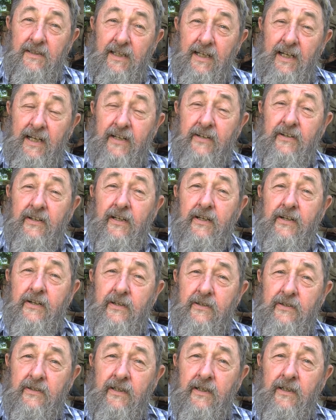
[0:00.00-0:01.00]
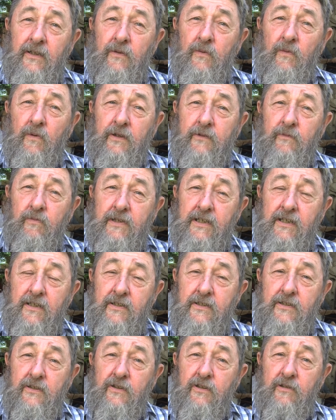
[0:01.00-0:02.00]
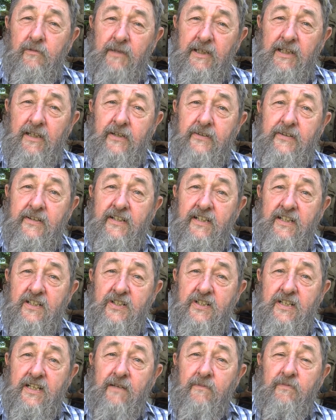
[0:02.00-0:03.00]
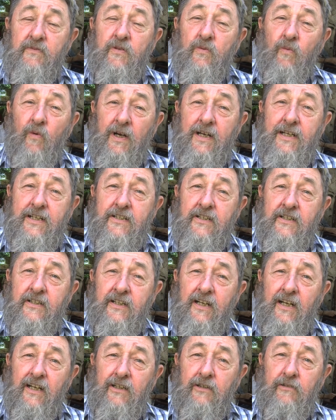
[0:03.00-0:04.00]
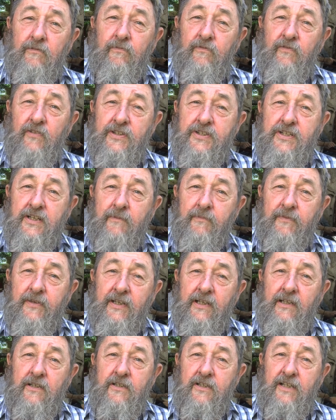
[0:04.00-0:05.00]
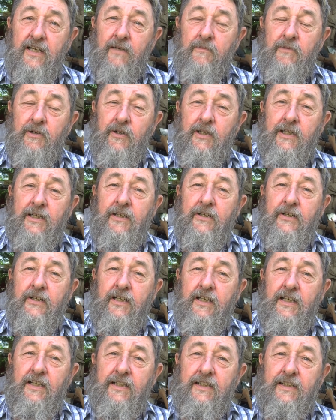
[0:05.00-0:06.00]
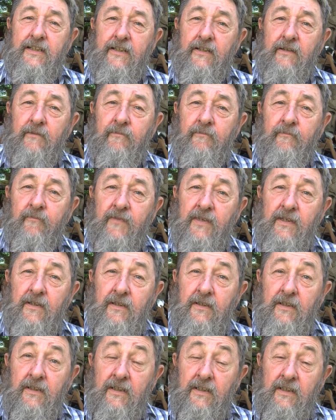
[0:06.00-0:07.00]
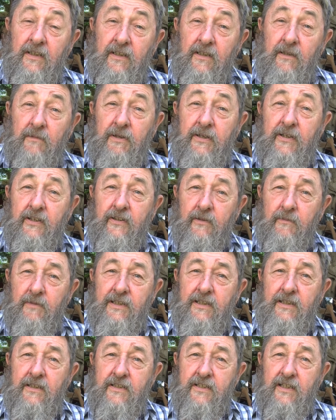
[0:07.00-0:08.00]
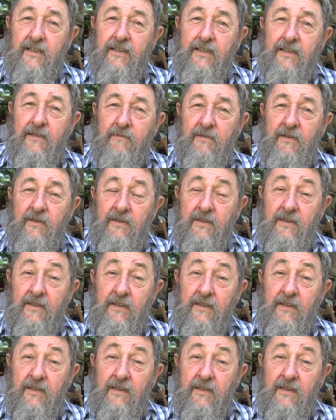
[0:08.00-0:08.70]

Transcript: and I don't know what we can do about it except wait and hope for something to come around again. But in the meantime,